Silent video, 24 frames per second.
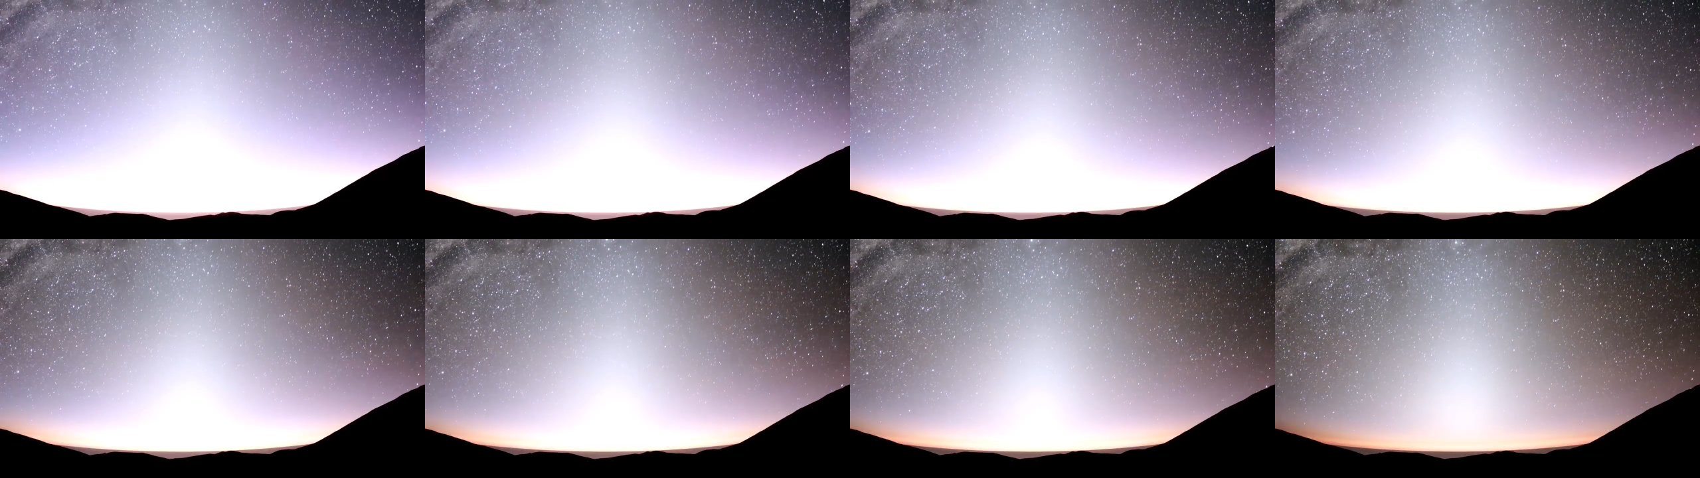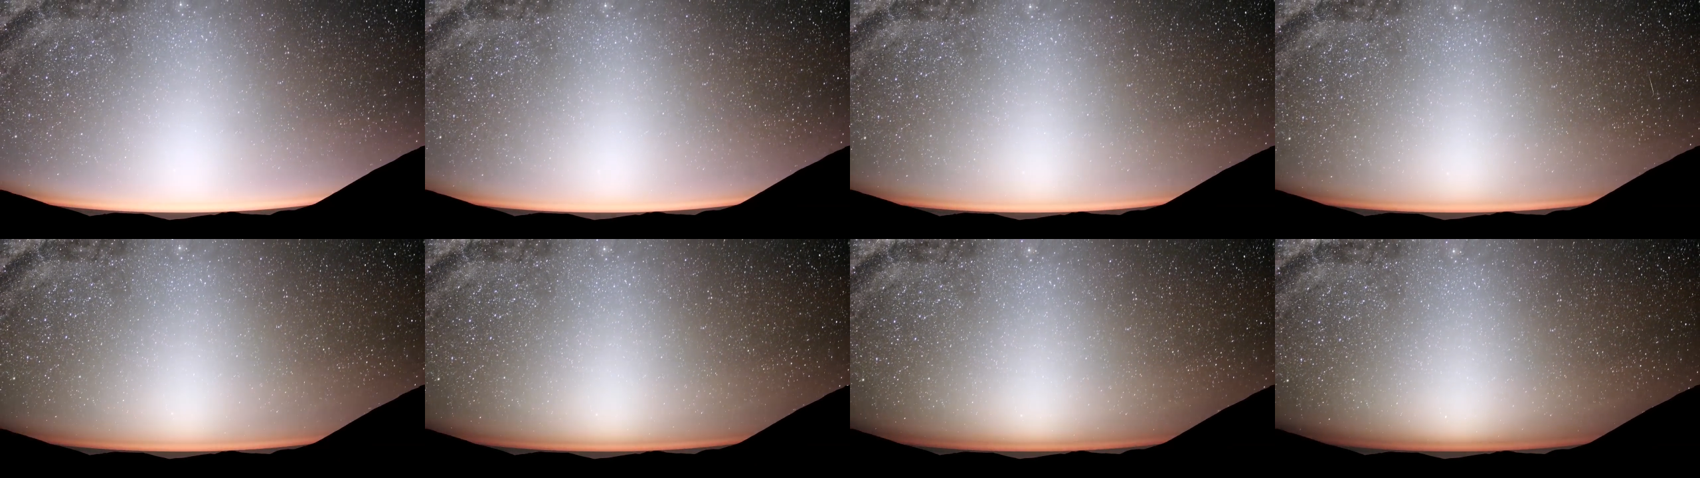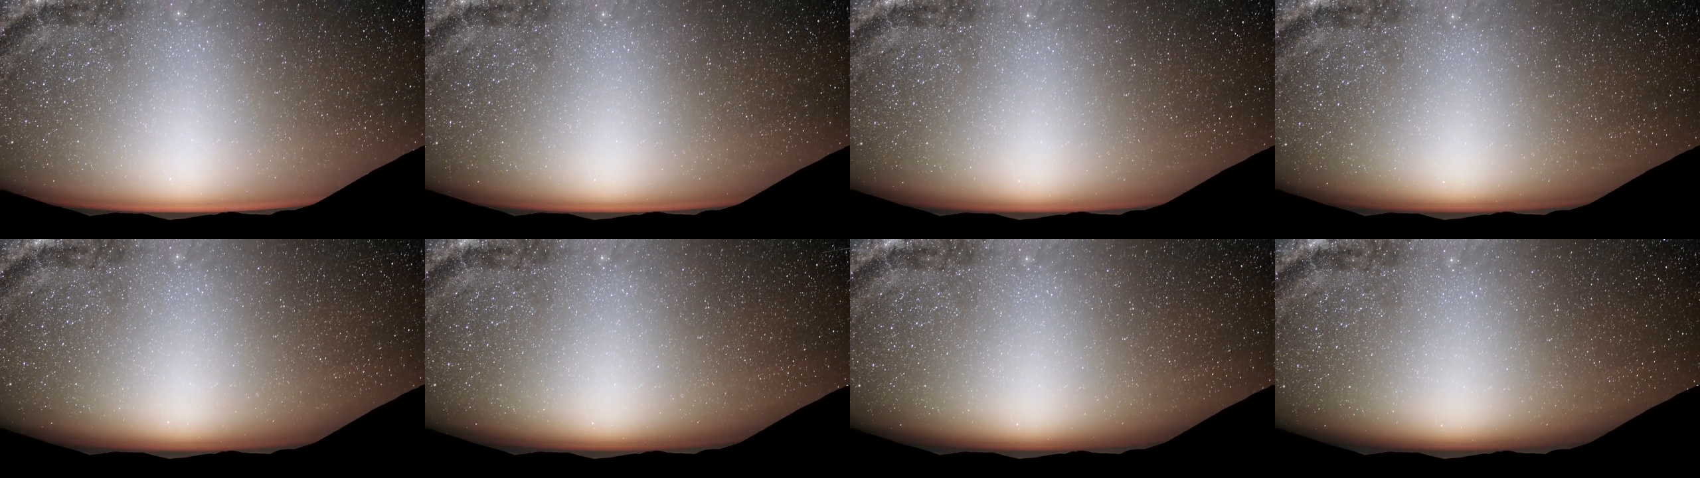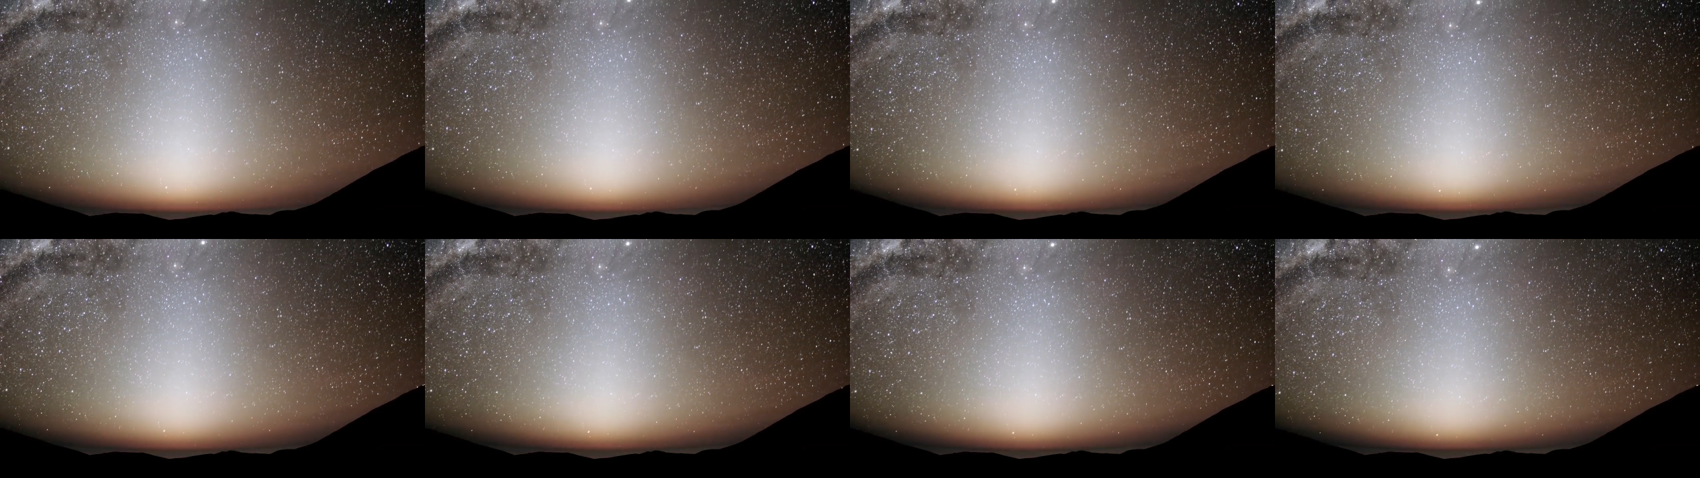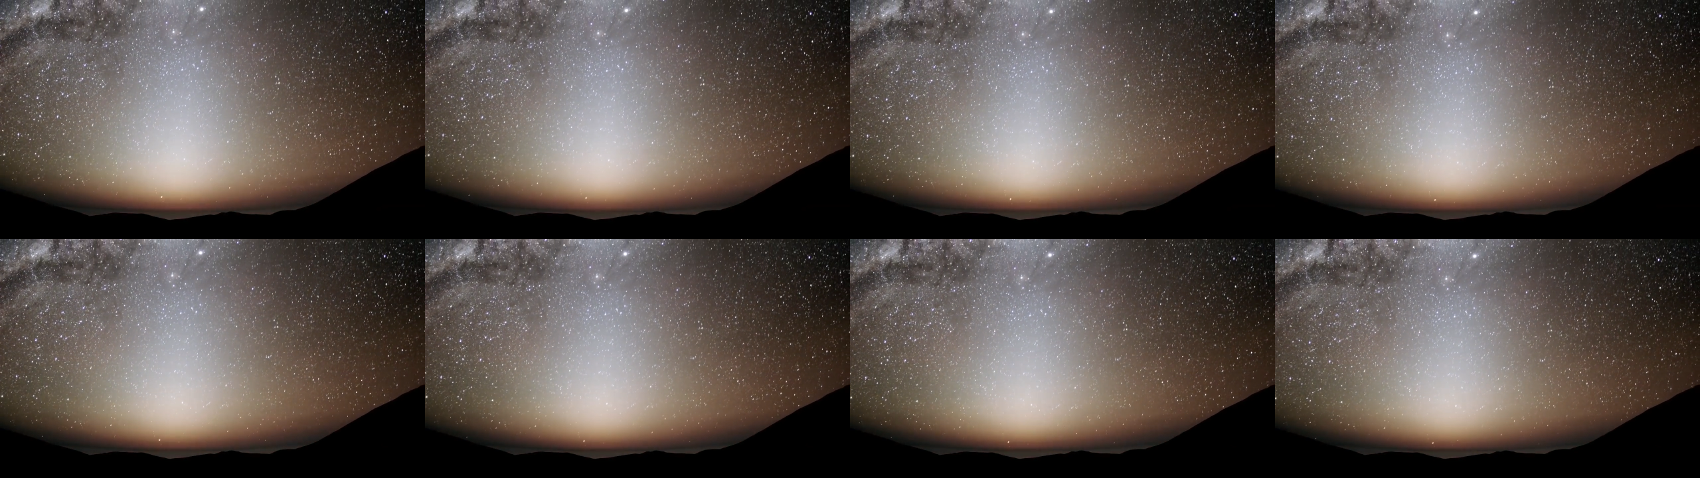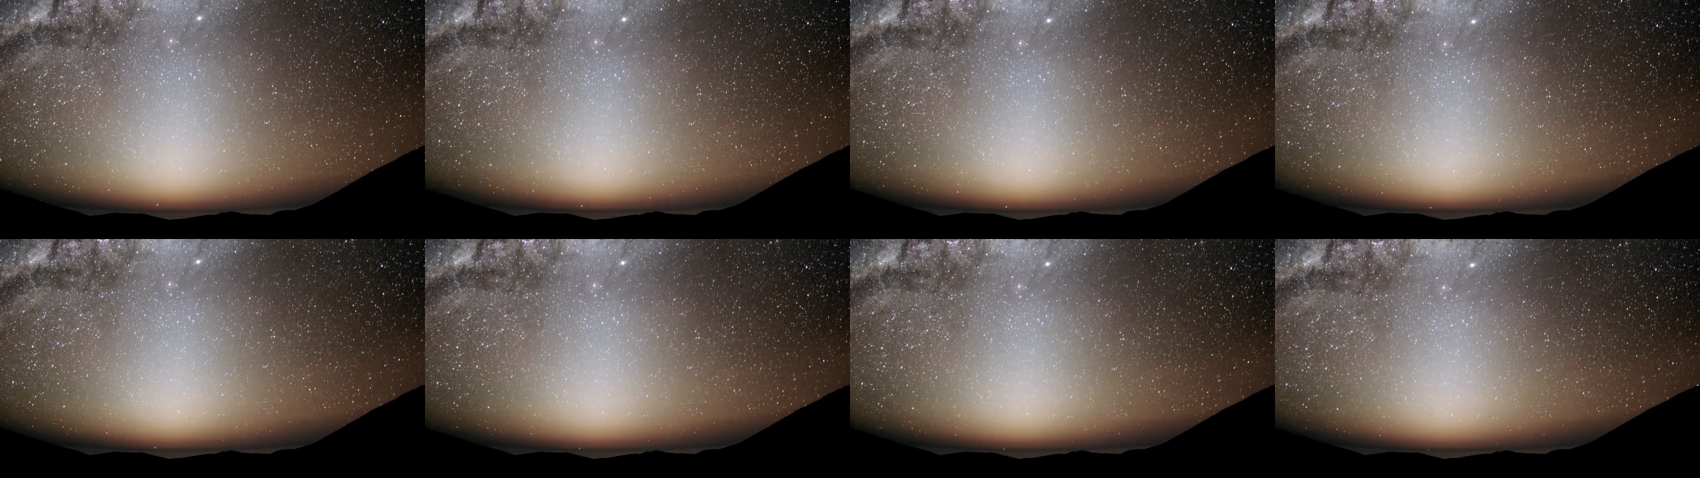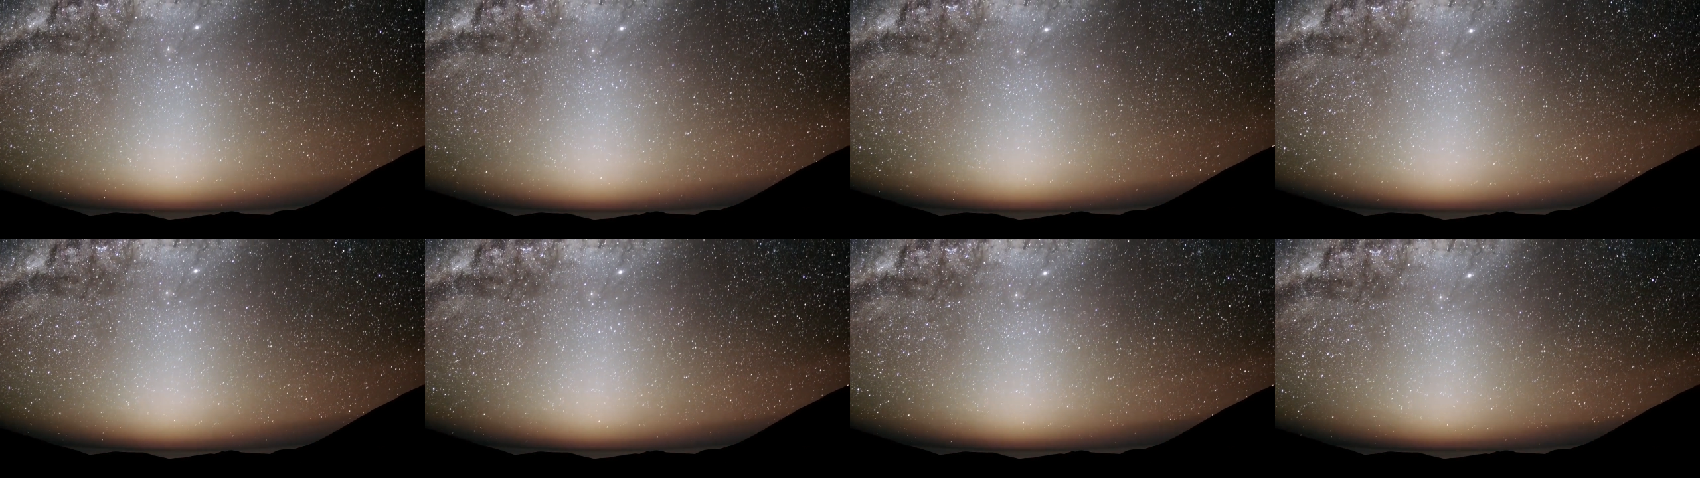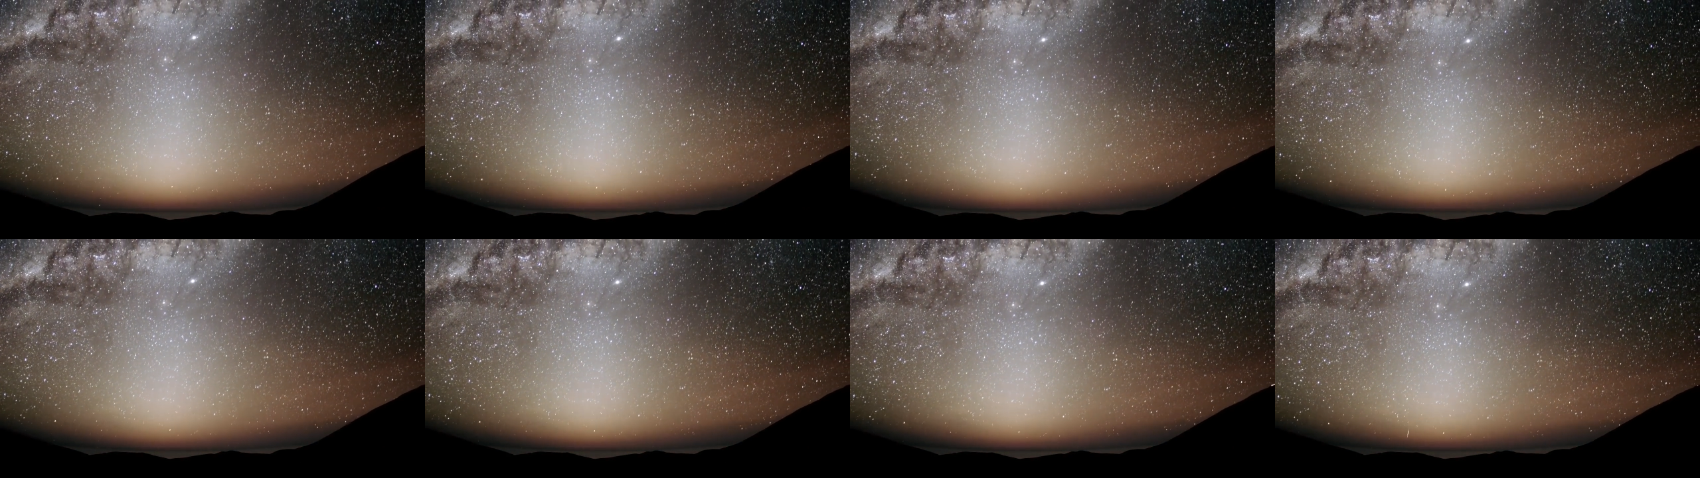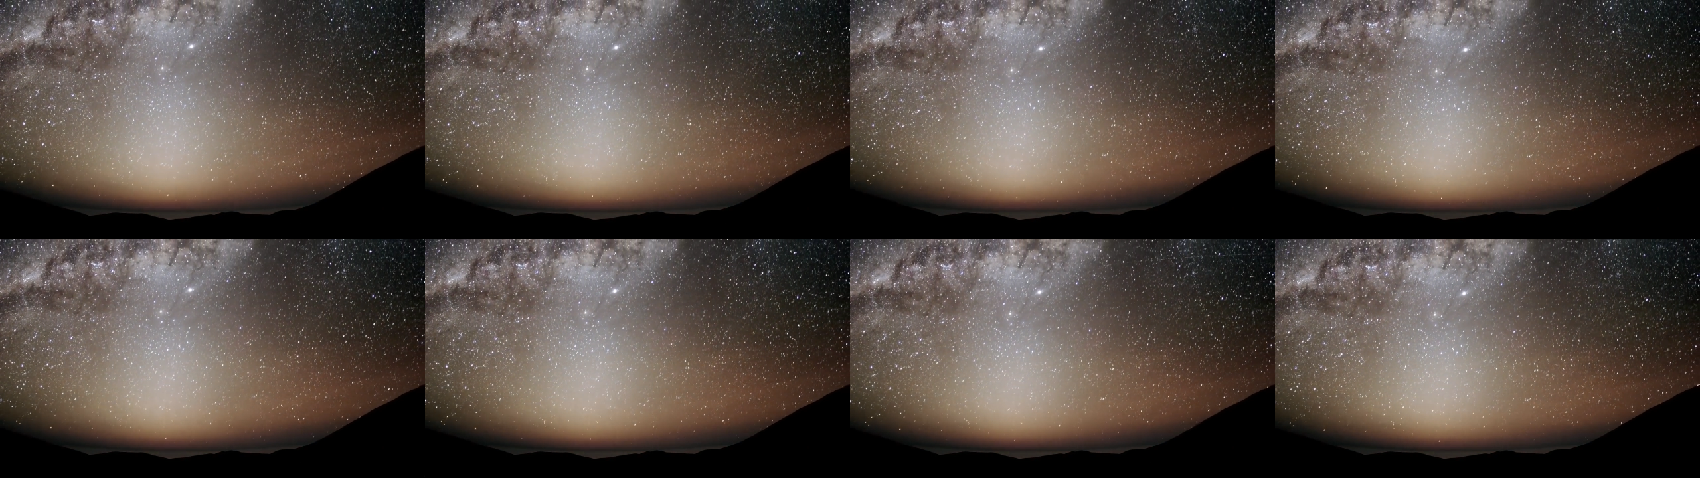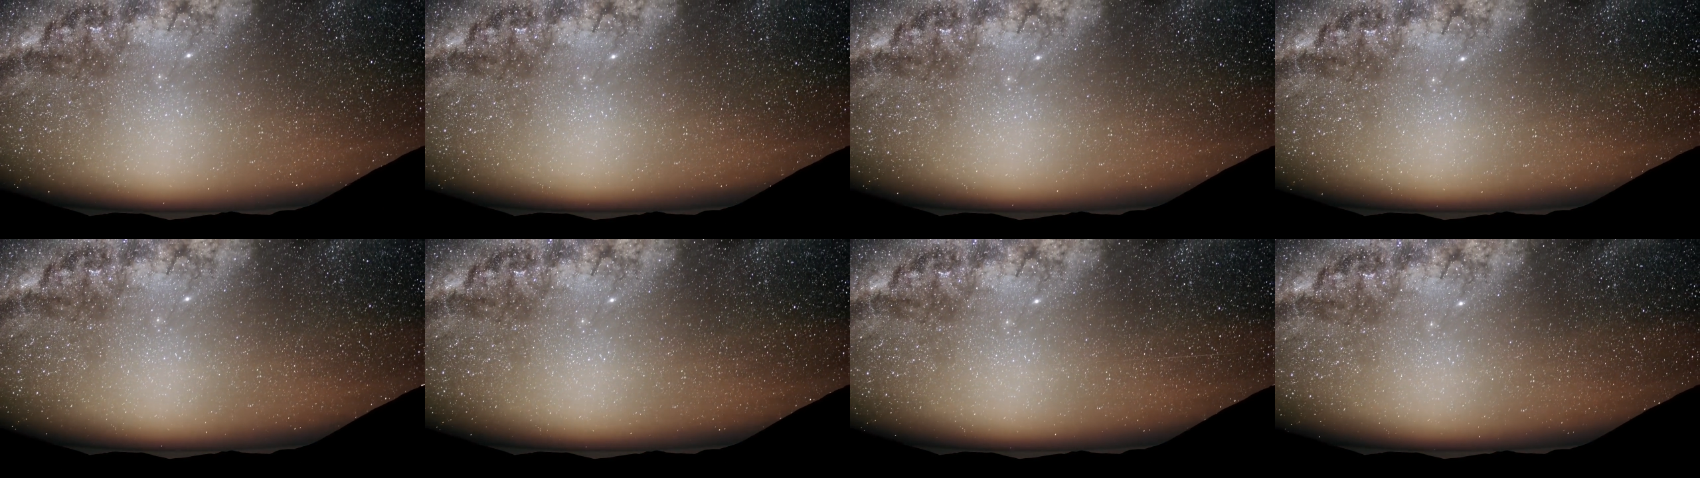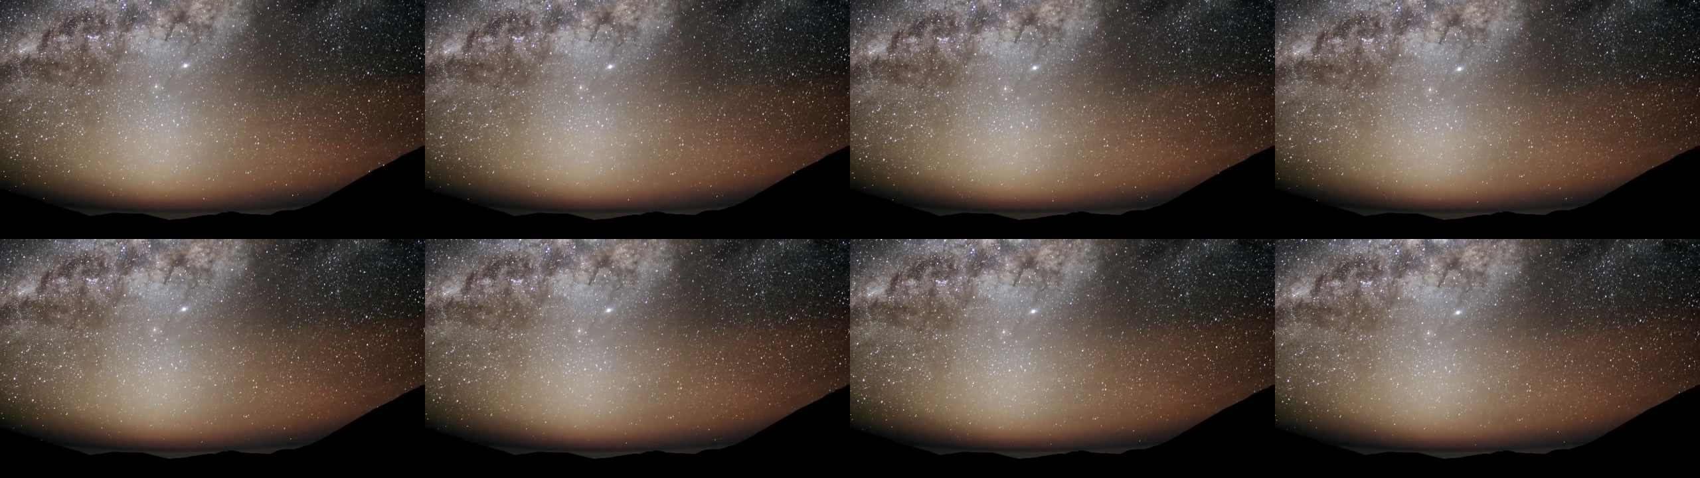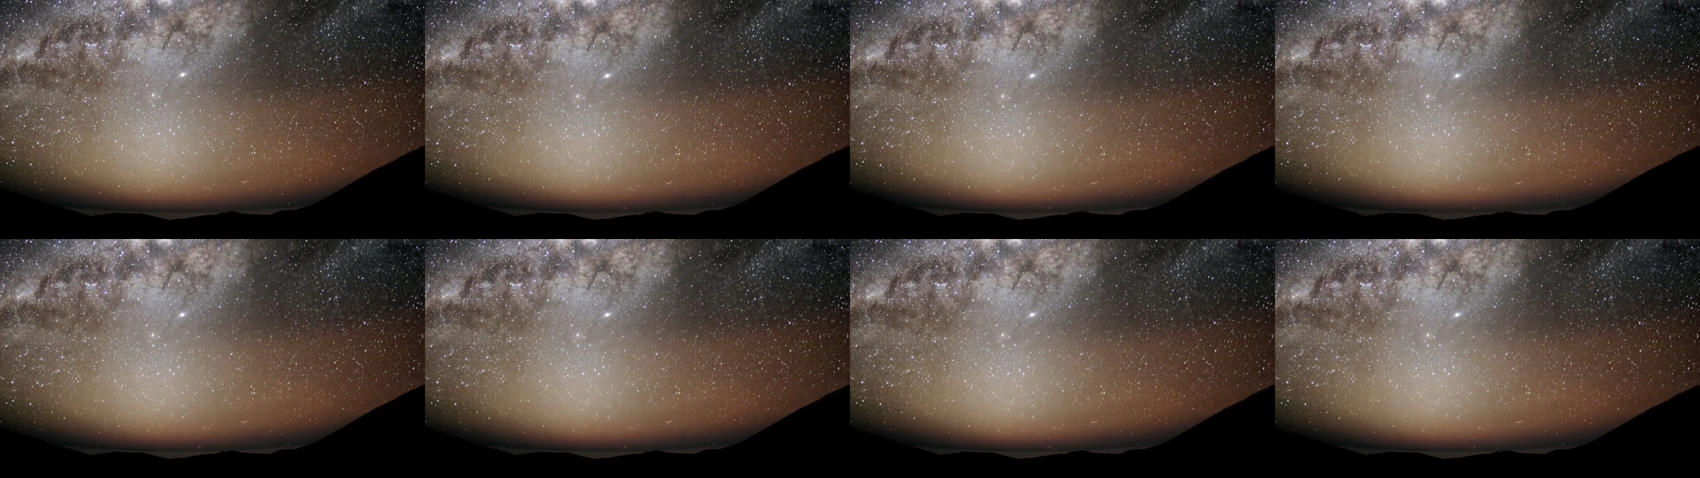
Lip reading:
(no speaker visible)